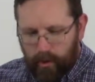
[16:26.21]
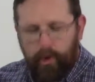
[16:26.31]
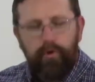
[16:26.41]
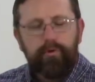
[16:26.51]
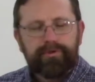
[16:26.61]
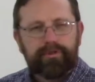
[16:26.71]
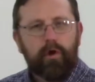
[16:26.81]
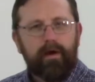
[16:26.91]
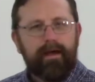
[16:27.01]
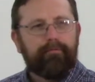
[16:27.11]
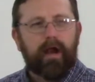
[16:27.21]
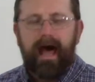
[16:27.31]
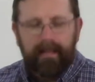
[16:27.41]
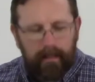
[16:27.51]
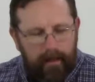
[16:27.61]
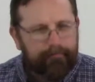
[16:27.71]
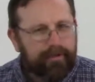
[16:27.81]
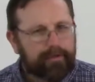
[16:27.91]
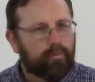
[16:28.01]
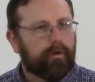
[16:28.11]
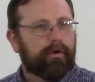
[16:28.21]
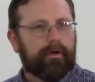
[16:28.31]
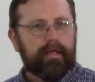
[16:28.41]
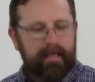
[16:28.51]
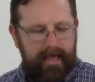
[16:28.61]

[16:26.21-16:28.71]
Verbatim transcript: Whosoever, I love this word,